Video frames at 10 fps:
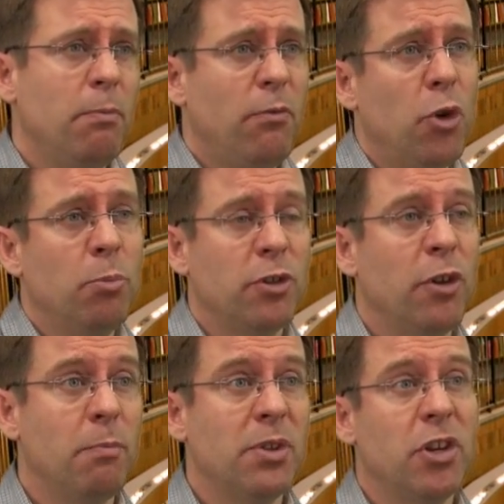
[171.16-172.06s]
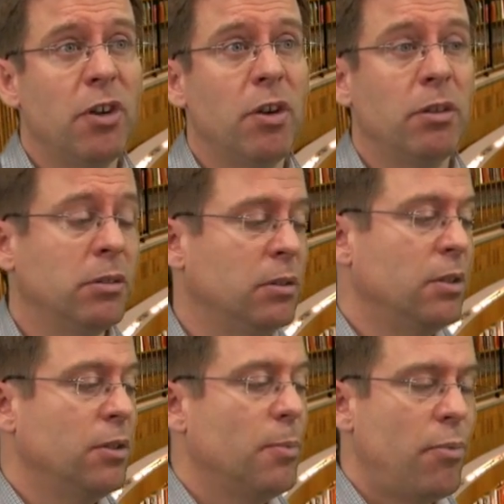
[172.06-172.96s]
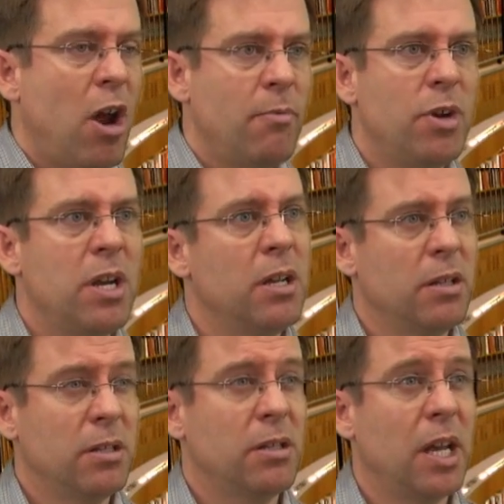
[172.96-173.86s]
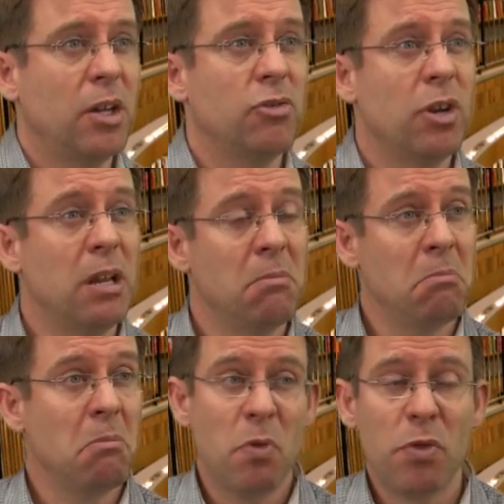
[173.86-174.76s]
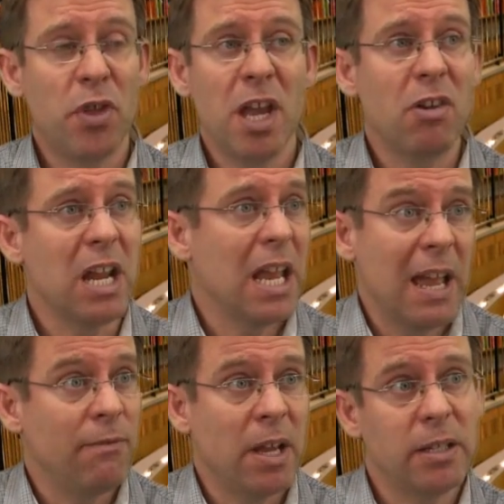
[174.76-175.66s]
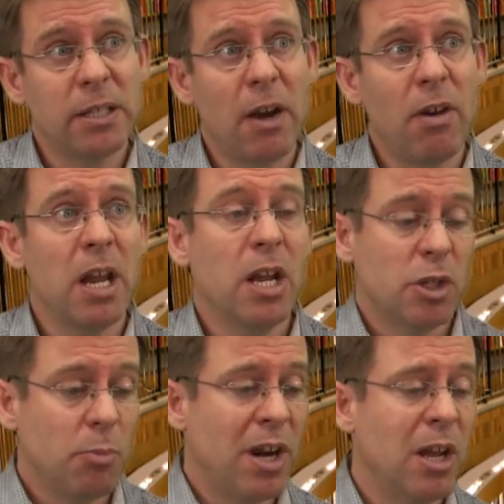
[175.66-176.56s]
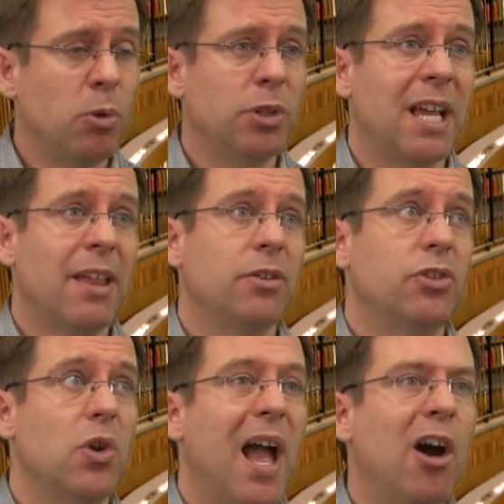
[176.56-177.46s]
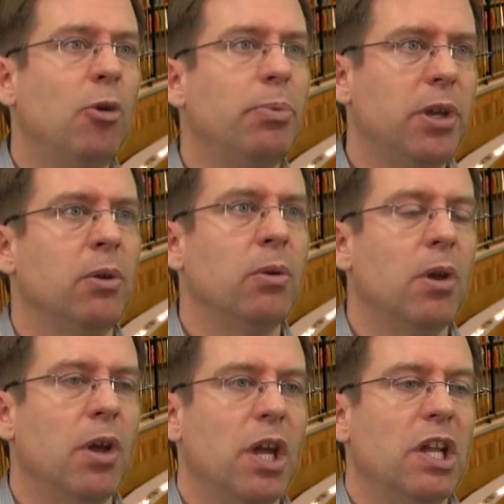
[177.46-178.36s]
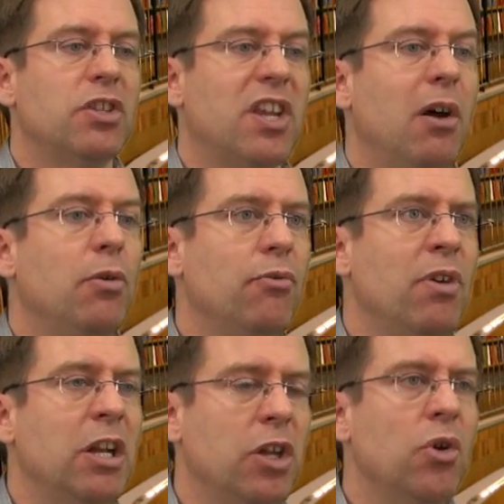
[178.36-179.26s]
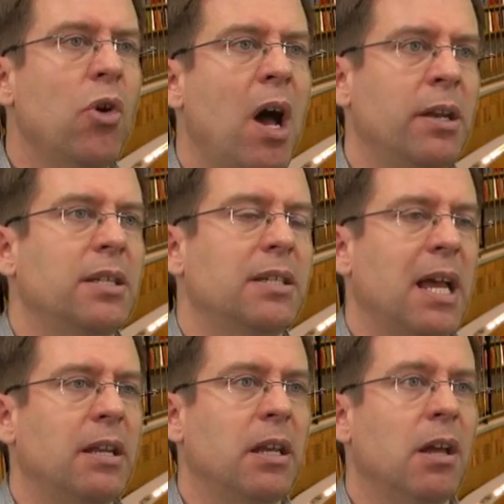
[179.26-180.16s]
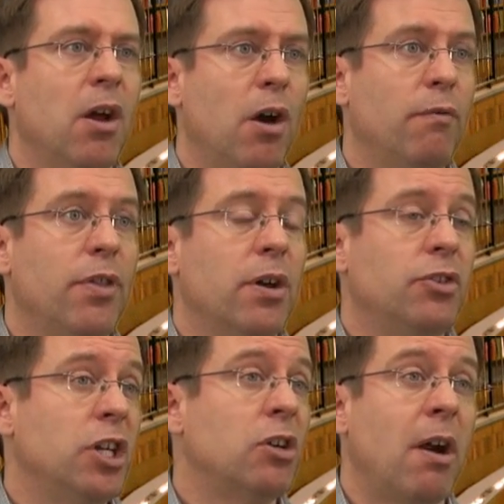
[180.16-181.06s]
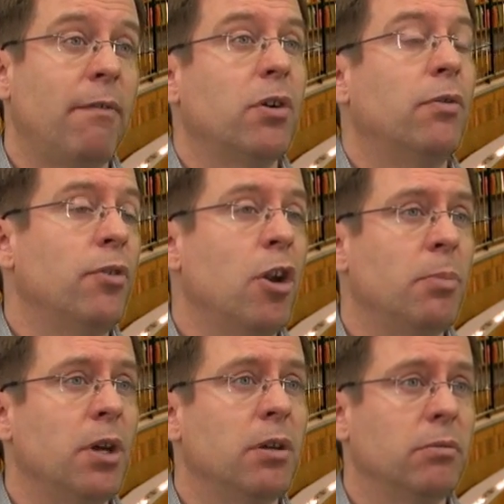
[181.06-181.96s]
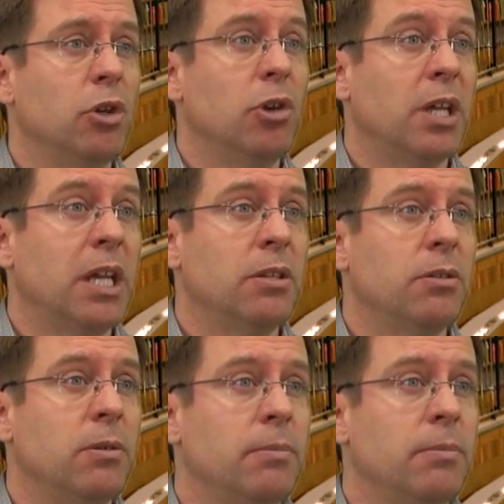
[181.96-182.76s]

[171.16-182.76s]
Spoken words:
forms of material, the primary, the secondary, theory if necessary, to bring it all together to help you tell the reader your understanding of the geographical phenomena you're looking into.